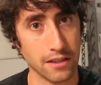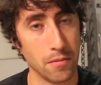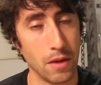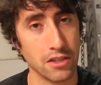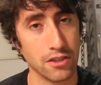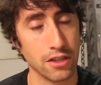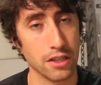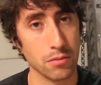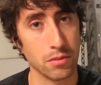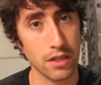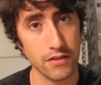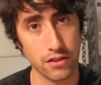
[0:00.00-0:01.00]
as I mentioned in the
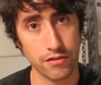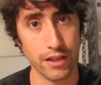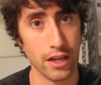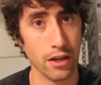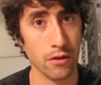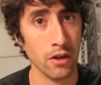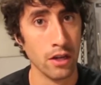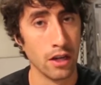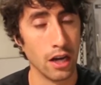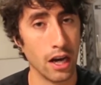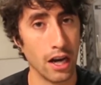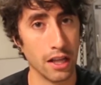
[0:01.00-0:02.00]
previous video,
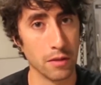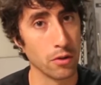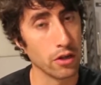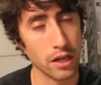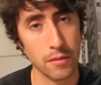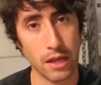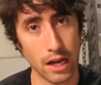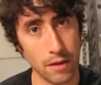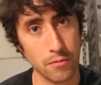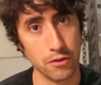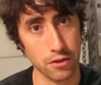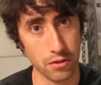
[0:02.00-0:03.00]
the program that
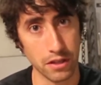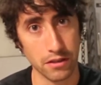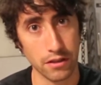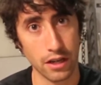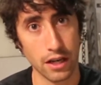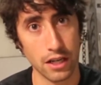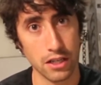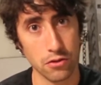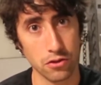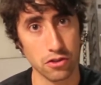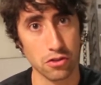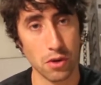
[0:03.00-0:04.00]
I'm doing
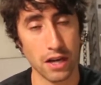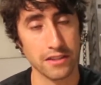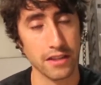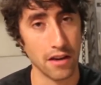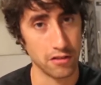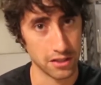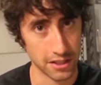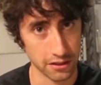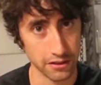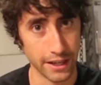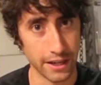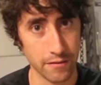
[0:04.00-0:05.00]
uses squats every
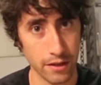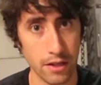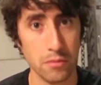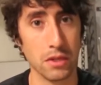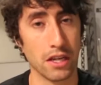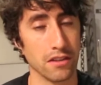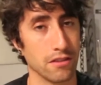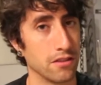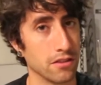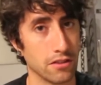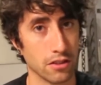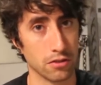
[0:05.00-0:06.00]
single day because it's
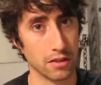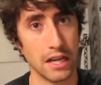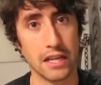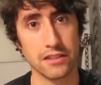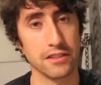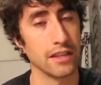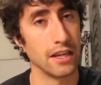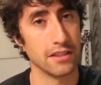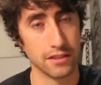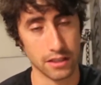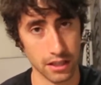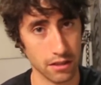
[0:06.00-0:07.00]
just a great exercise
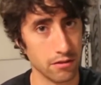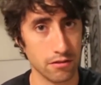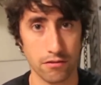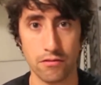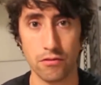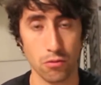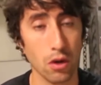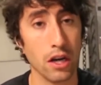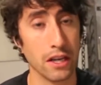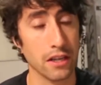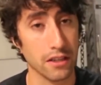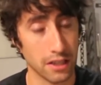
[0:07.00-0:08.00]
to get
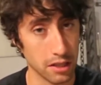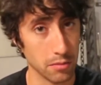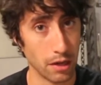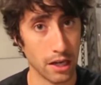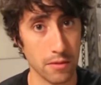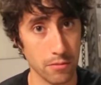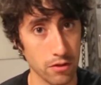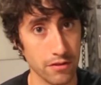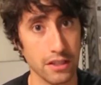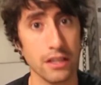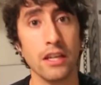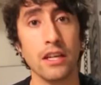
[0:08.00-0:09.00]
the body
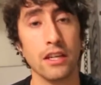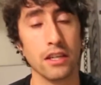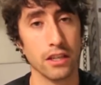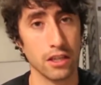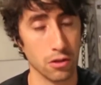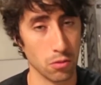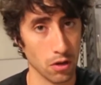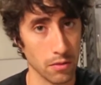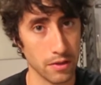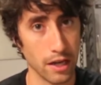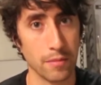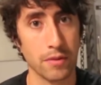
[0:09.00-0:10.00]
moving, get you
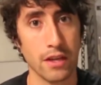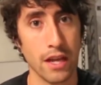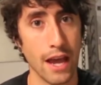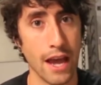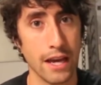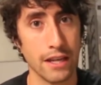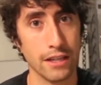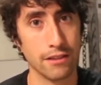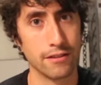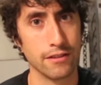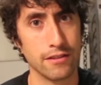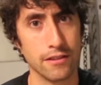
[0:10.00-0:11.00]
warmed up. And
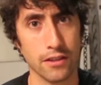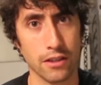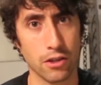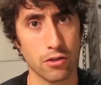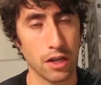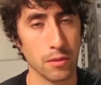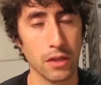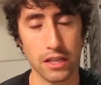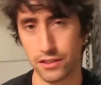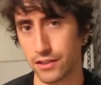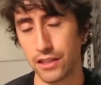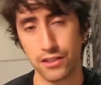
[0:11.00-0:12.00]
it's just an incredible
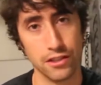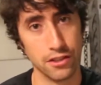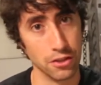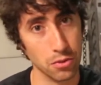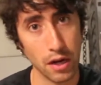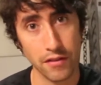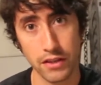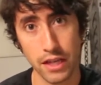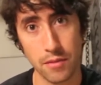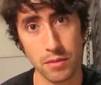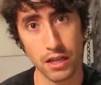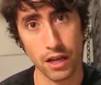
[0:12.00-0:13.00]
exercise to do every
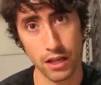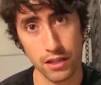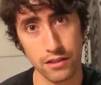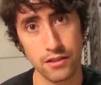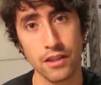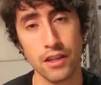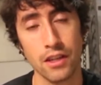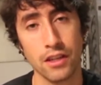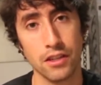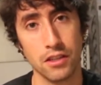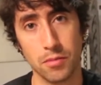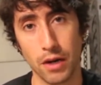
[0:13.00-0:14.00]
day because
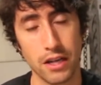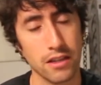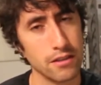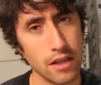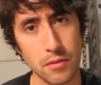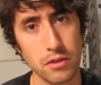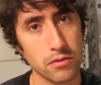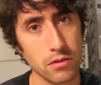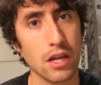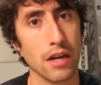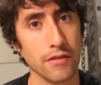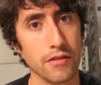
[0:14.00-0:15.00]
your body is able to
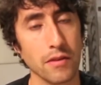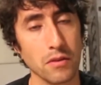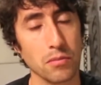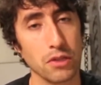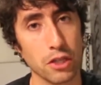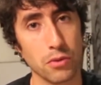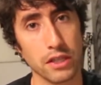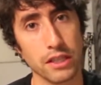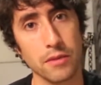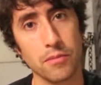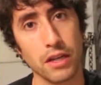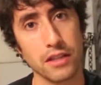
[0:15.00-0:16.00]
recover from it pretty
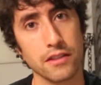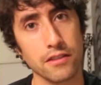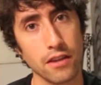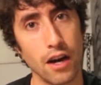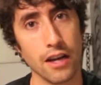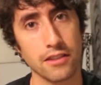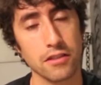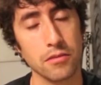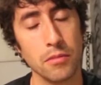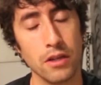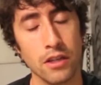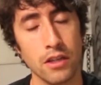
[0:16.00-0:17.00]
quickly, but it's this
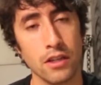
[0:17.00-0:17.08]
awesome